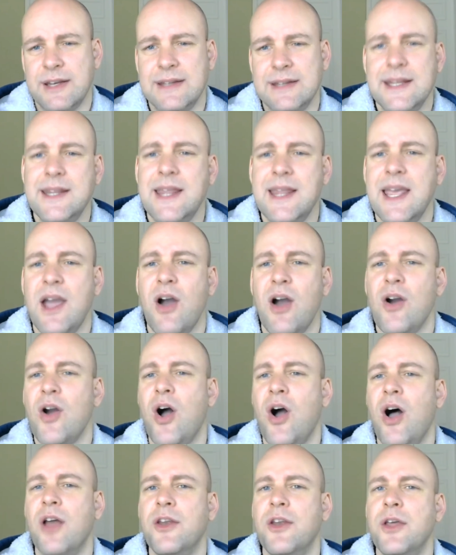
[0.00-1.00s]
that they are
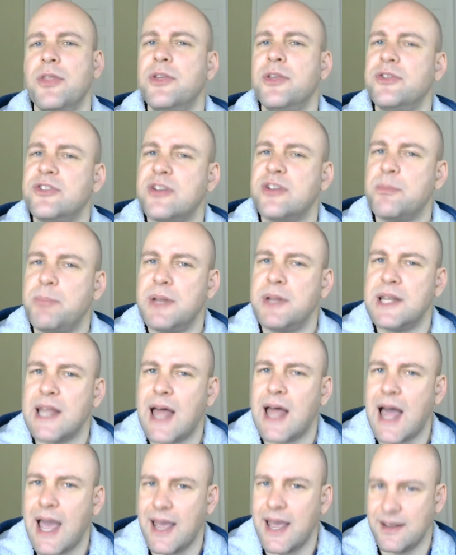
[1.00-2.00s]
on the
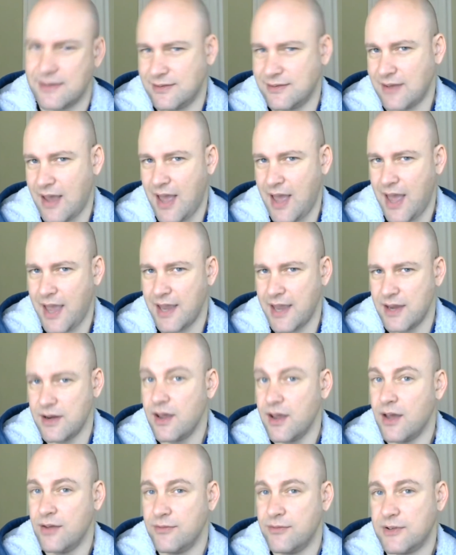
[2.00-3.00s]
supply side
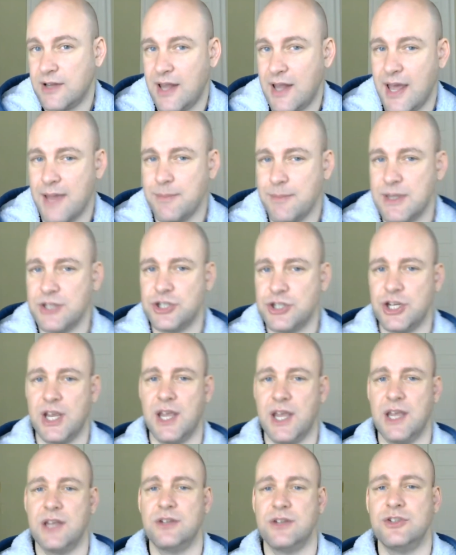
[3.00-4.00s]
of climate
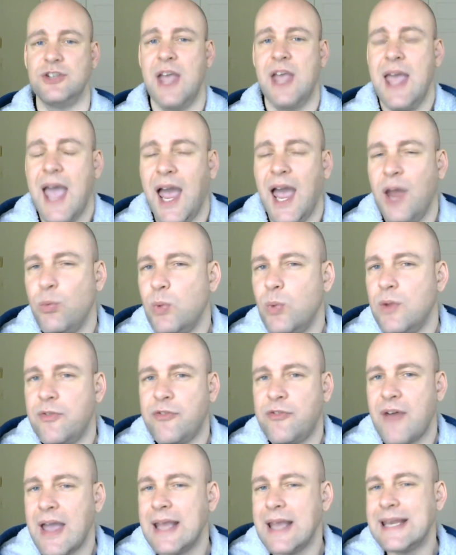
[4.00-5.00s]
change and will
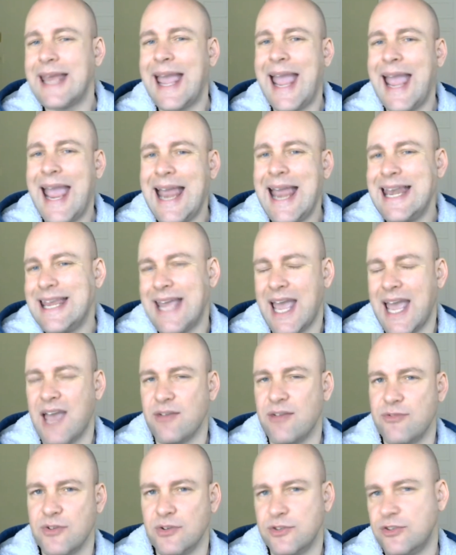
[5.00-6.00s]
fight any
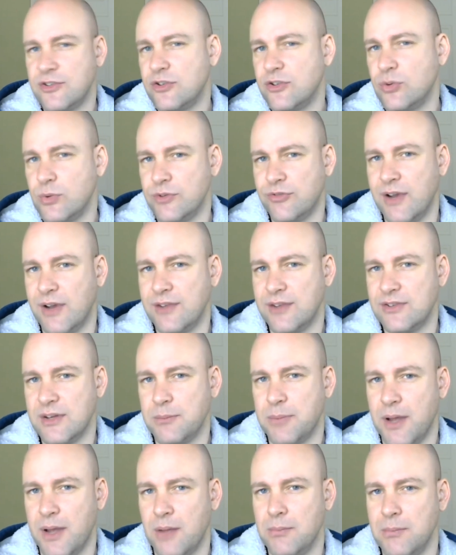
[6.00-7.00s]
efforts to address it
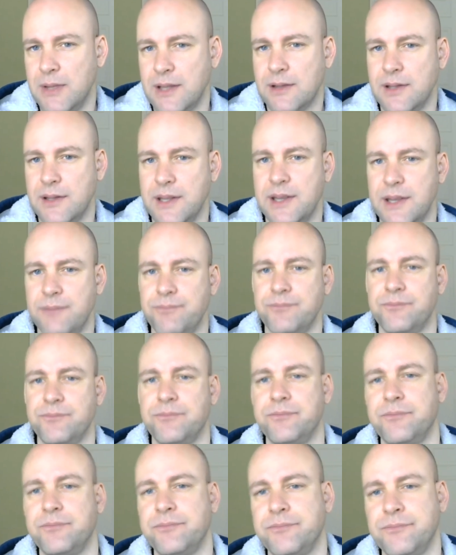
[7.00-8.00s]
publicly.
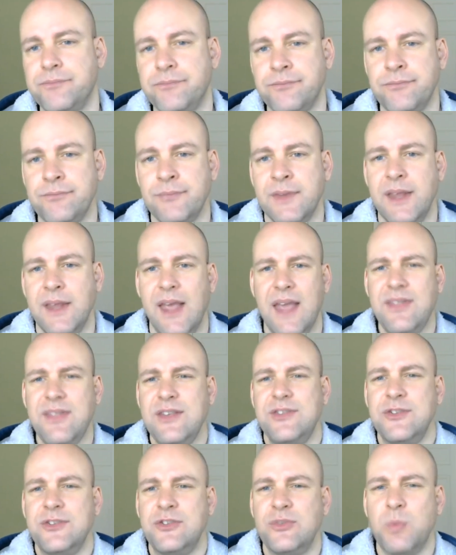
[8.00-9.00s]
And
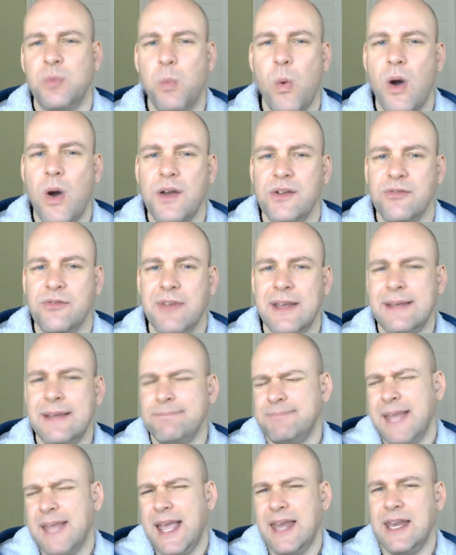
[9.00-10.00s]
this is just one of
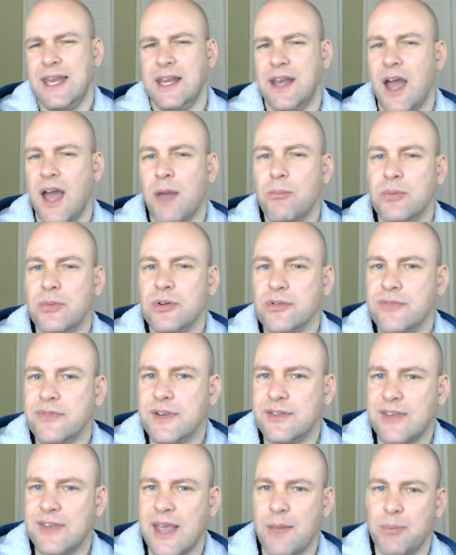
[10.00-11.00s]
any number of
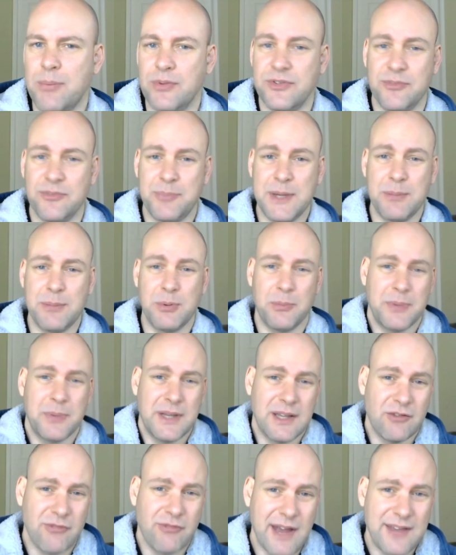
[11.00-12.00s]
examples of people
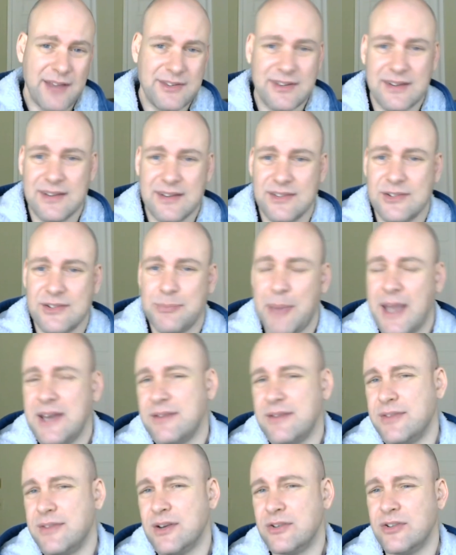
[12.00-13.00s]
being arrested in spite
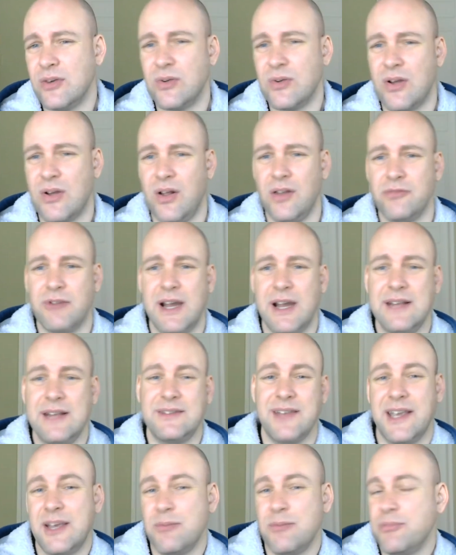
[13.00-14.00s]
of their so-called rights
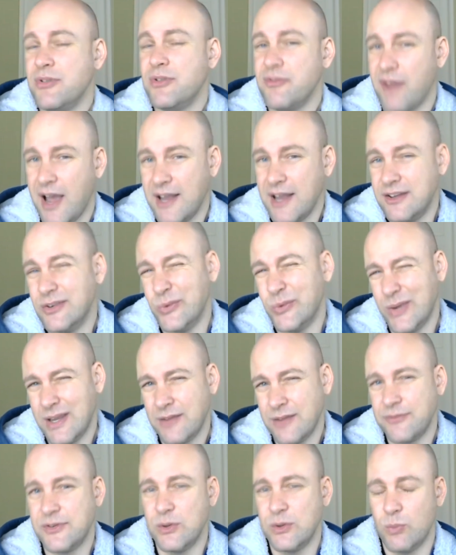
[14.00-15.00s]
I can provide you
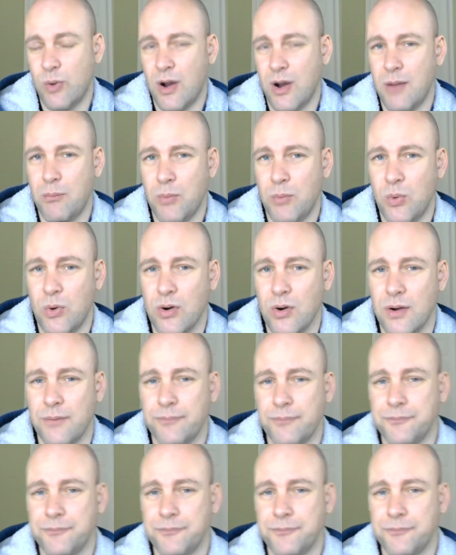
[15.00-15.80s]
if you want more.